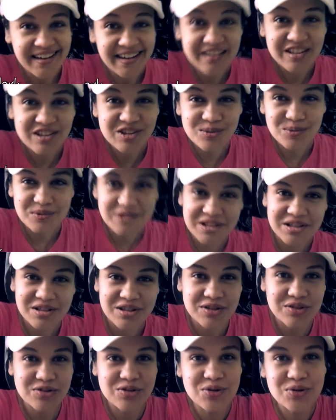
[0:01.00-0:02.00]
I just
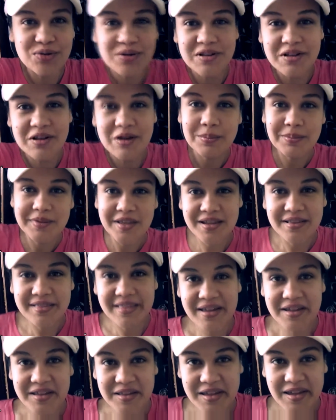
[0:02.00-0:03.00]
wanted to do an update
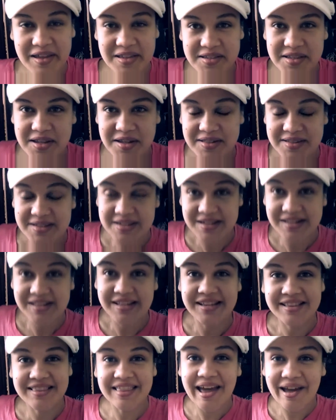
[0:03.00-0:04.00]
that yes, I did
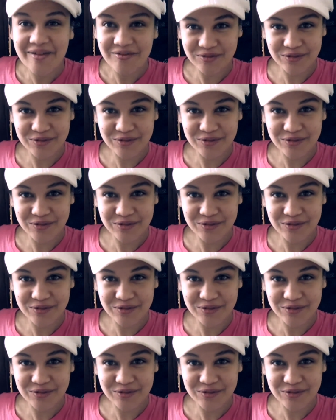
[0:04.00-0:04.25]
get that